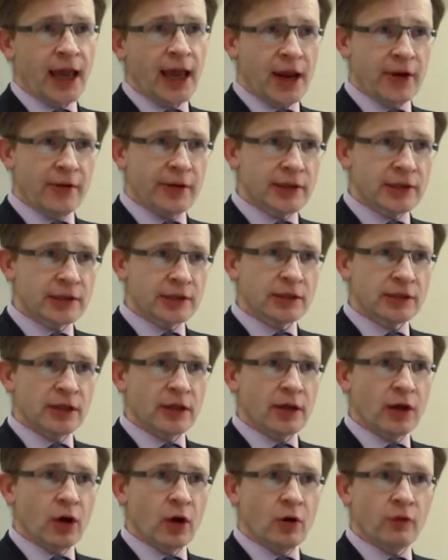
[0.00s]
areas
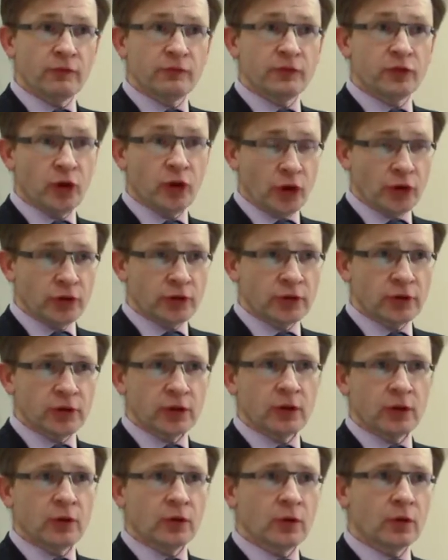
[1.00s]
of doubt
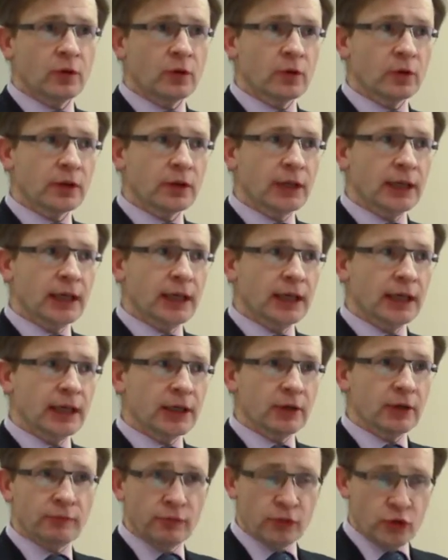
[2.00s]
or
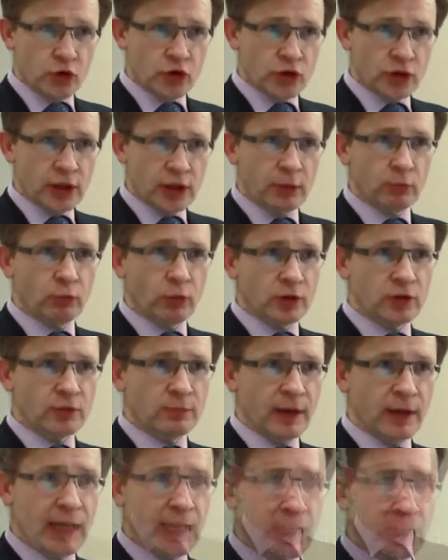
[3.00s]
confusion in
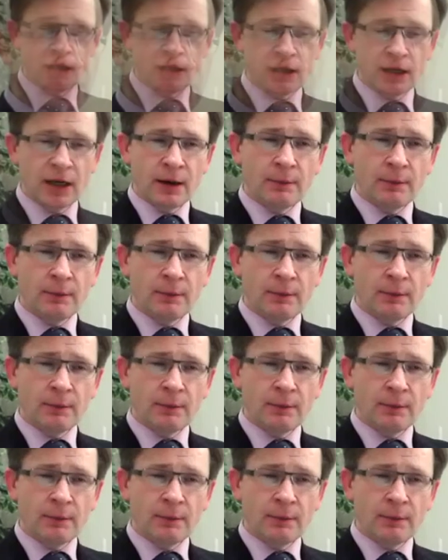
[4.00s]
one's mind,